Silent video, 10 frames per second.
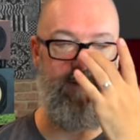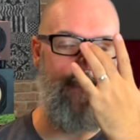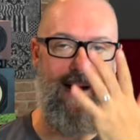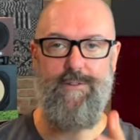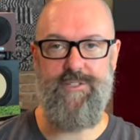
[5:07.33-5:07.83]

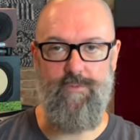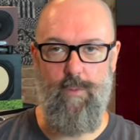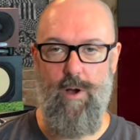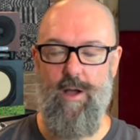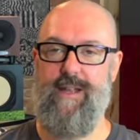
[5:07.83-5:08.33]
amount of
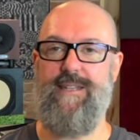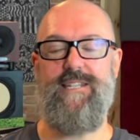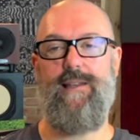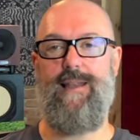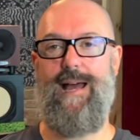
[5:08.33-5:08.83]
work. It's
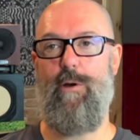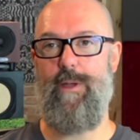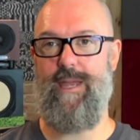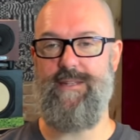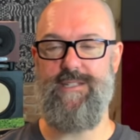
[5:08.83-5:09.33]

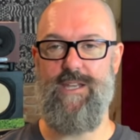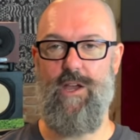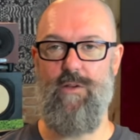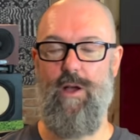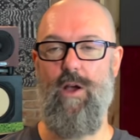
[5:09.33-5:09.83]
allowing it to
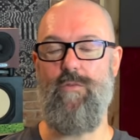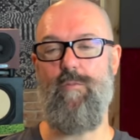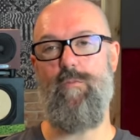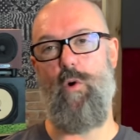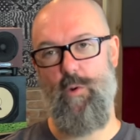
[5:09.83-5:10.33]
go over
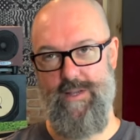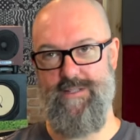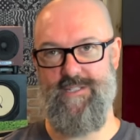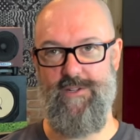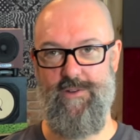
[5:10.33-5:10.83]
more
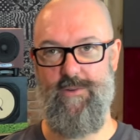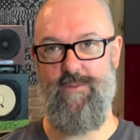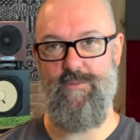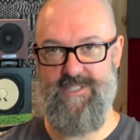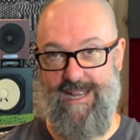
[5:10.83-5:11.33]
into
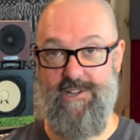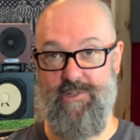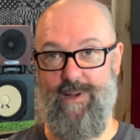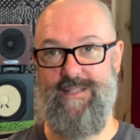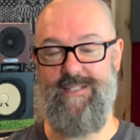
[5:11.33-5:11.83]

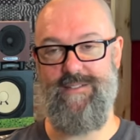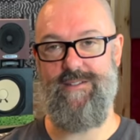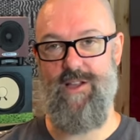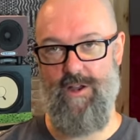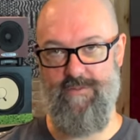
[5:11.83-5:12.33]

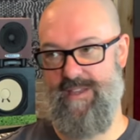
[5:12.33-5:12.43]
saturated kind of